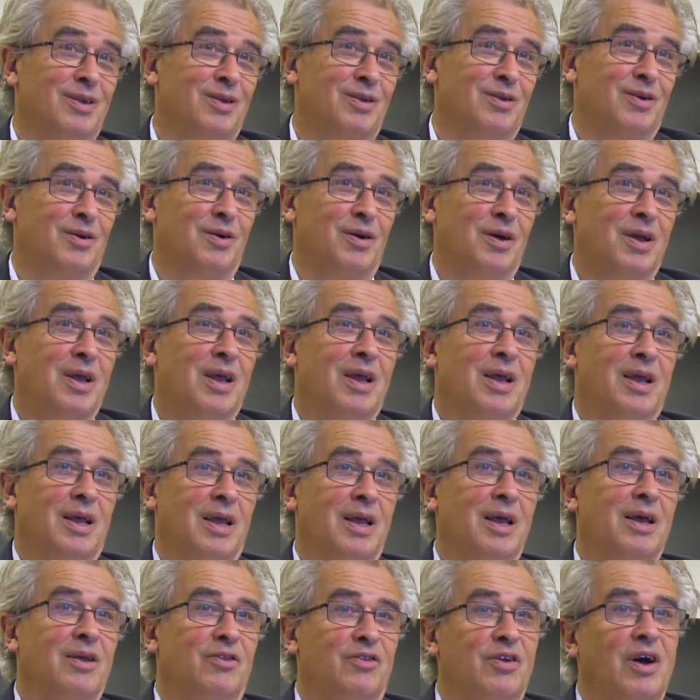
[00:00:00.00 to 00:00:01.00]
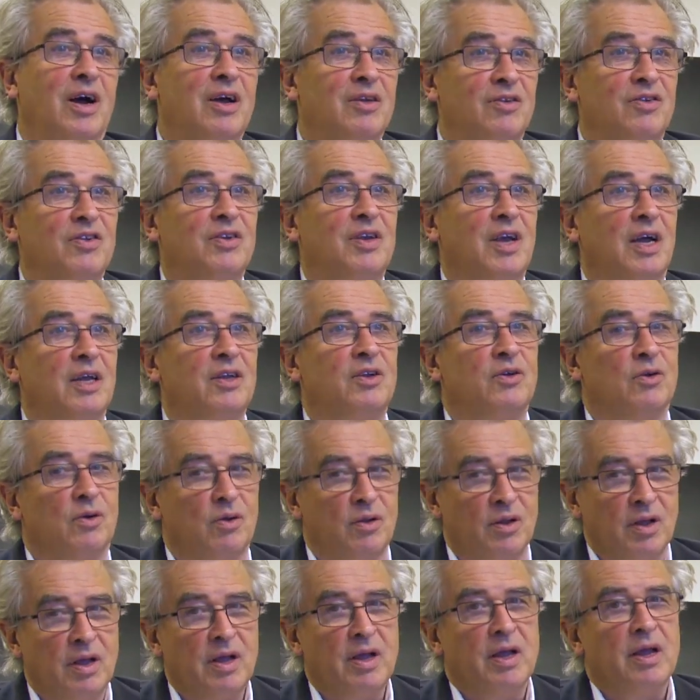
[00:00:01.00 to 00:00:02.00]
So, a tight
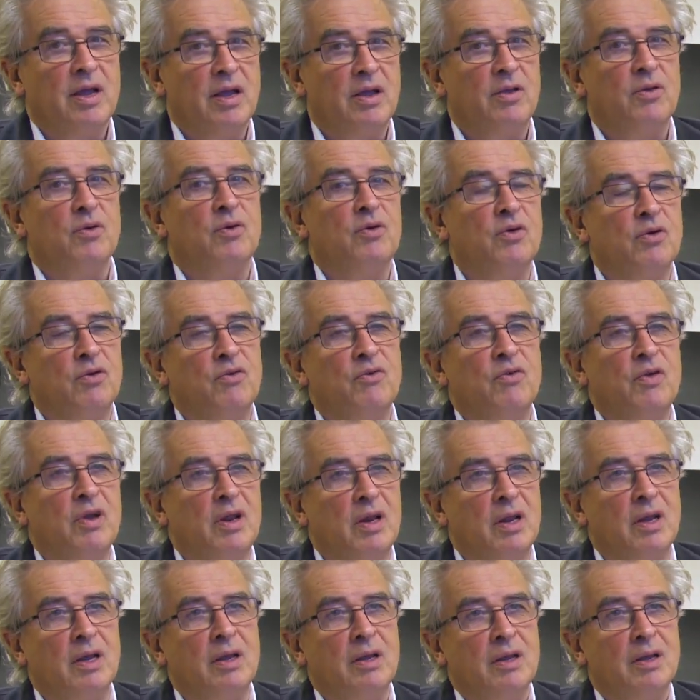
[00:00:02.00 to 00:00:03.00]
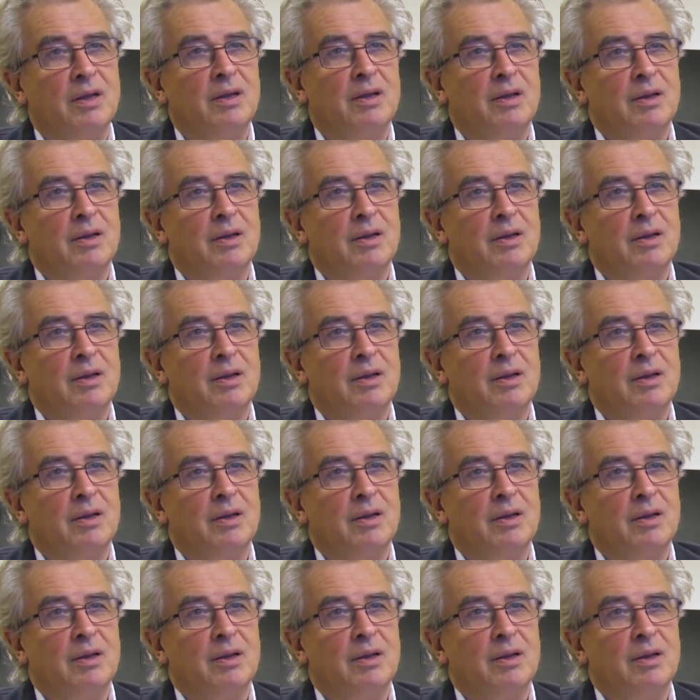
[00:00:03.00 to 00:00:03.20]
schedule, you can really